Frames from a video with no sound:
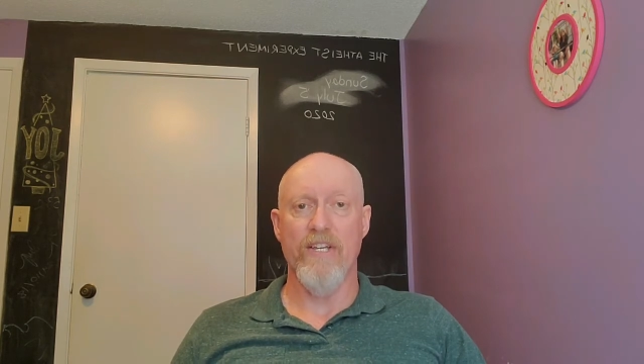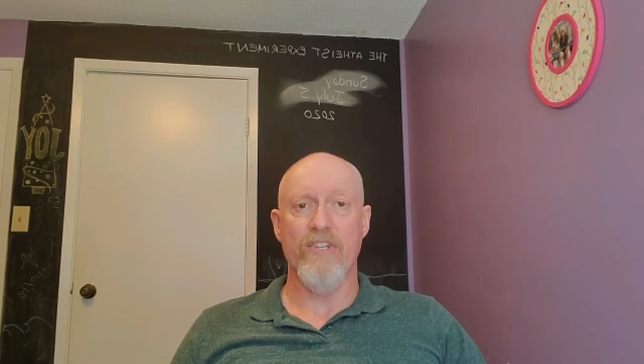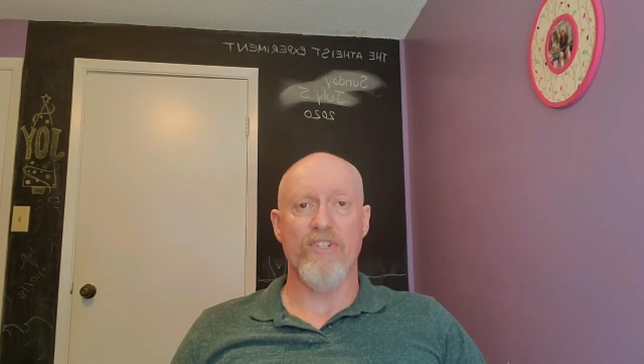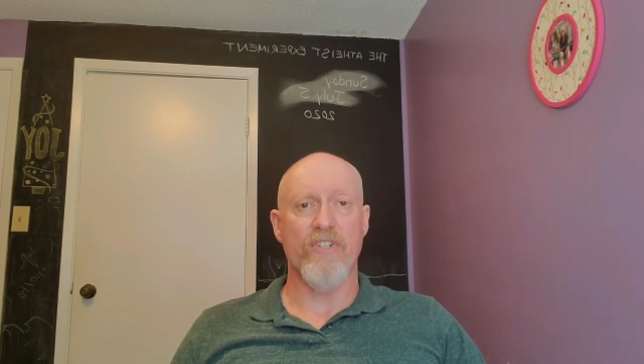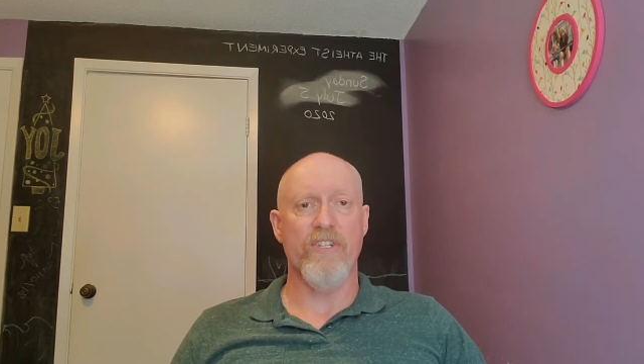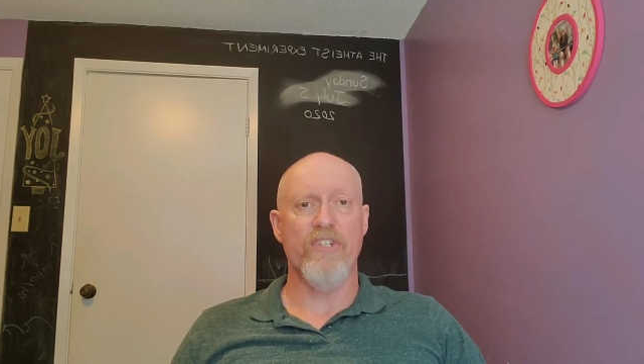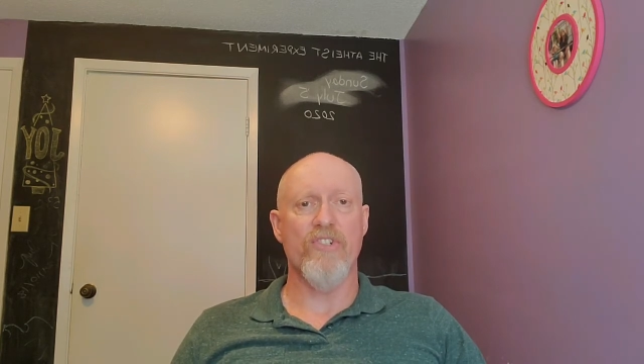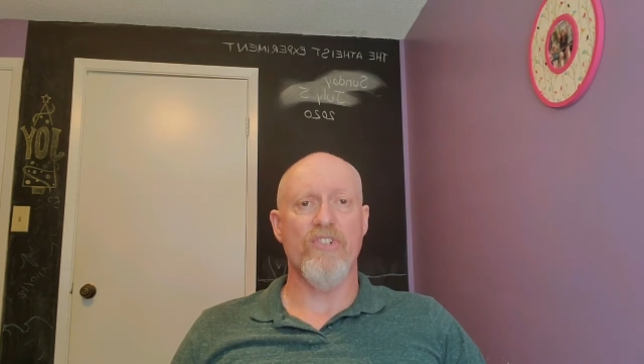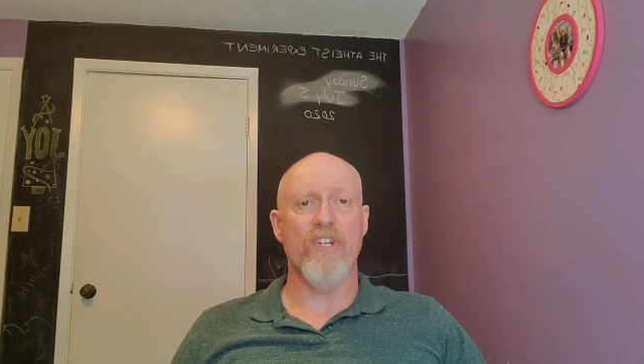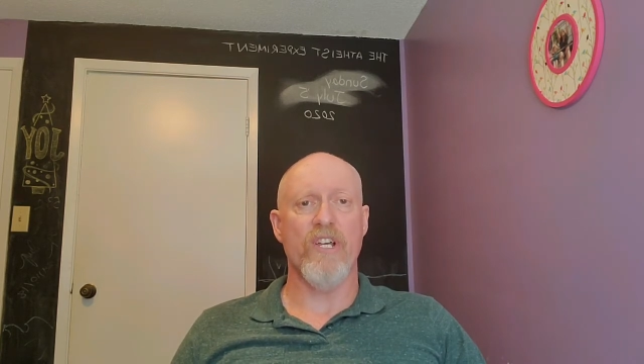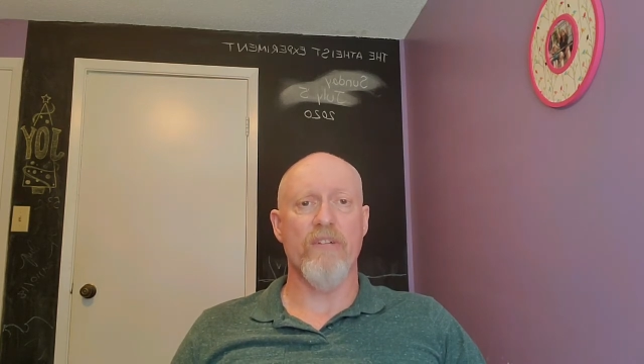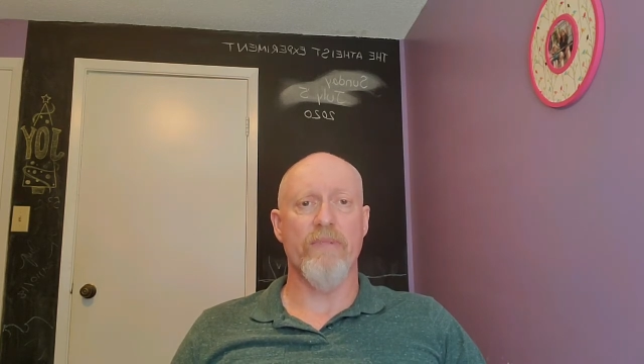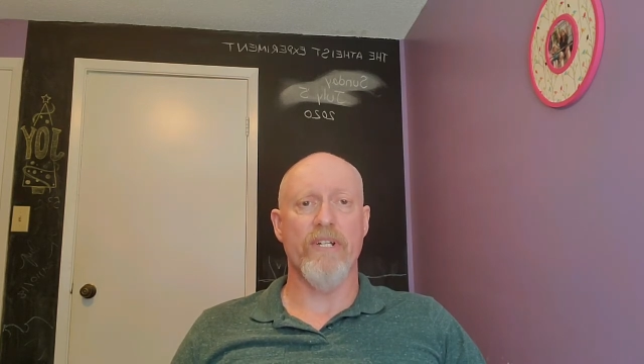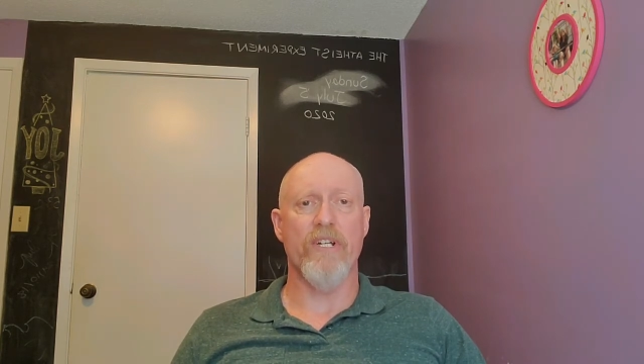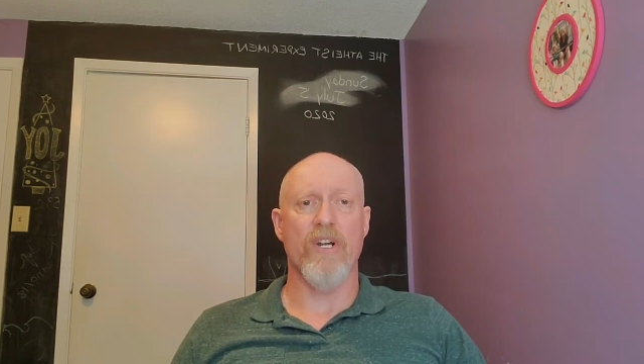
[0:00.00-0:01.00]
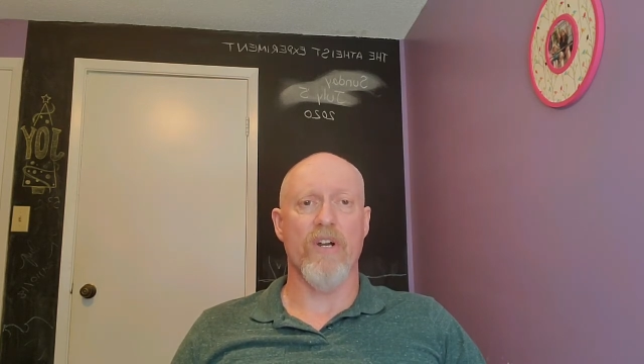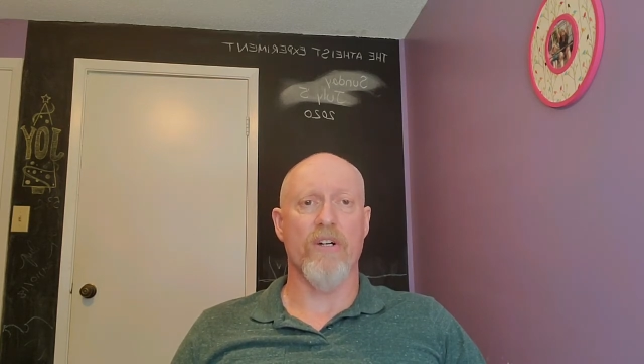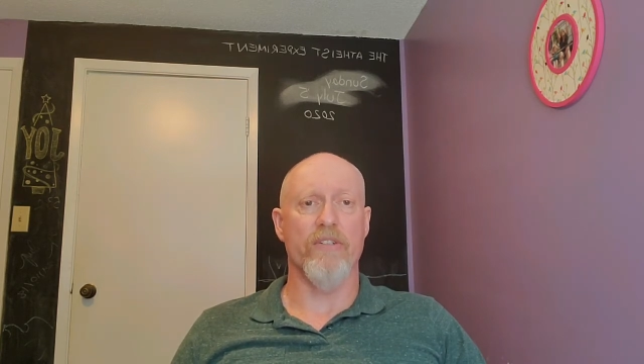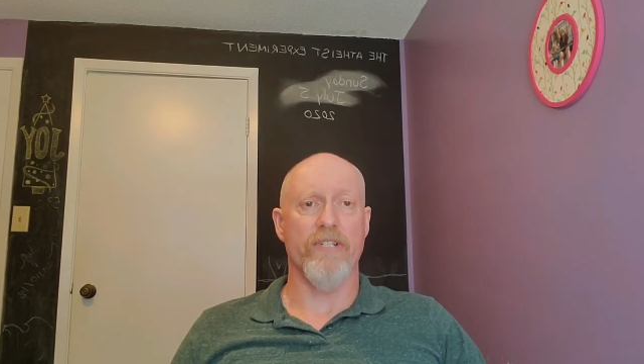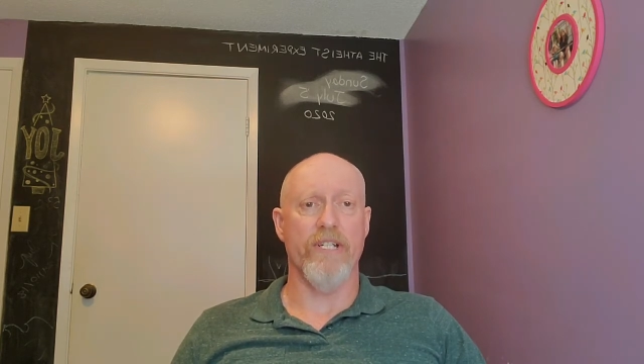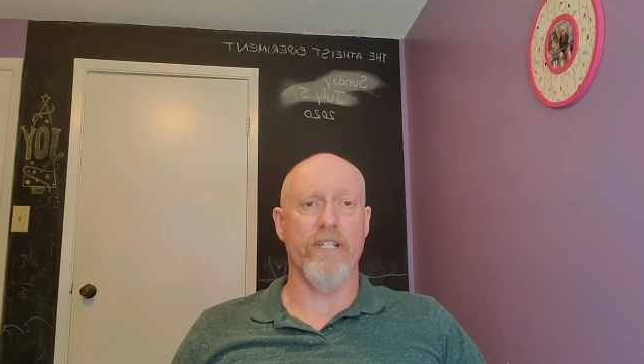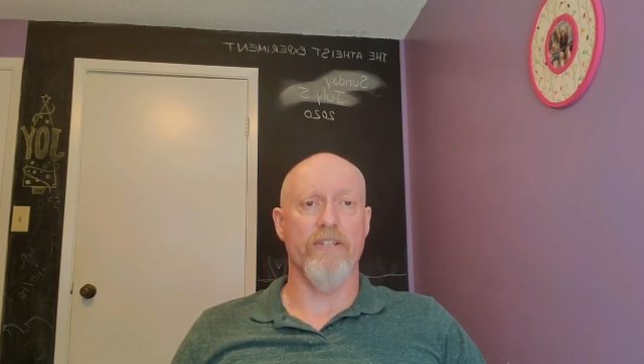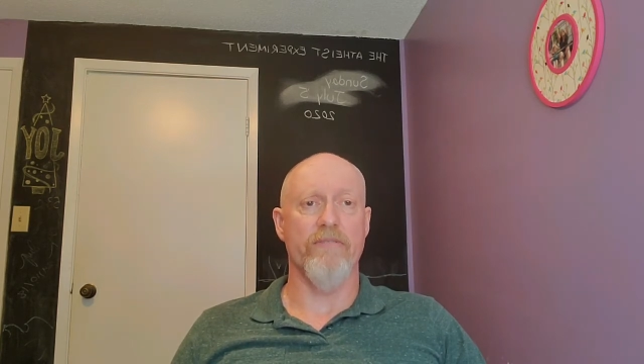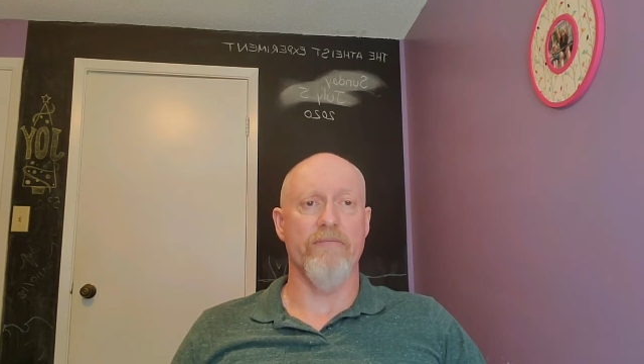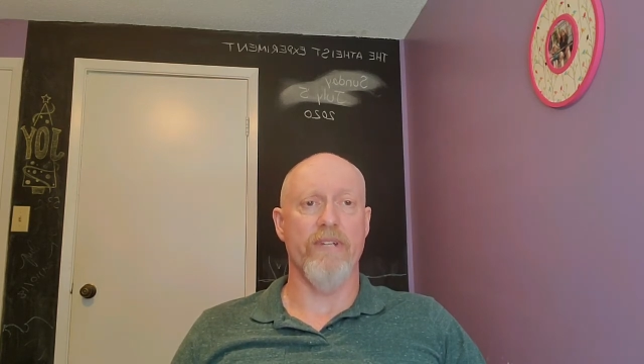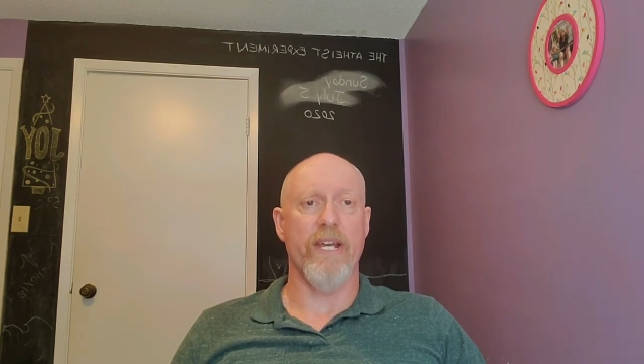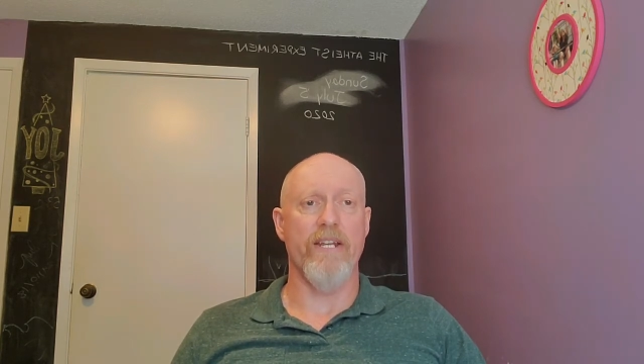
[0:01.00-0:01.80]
So this gentleman called in,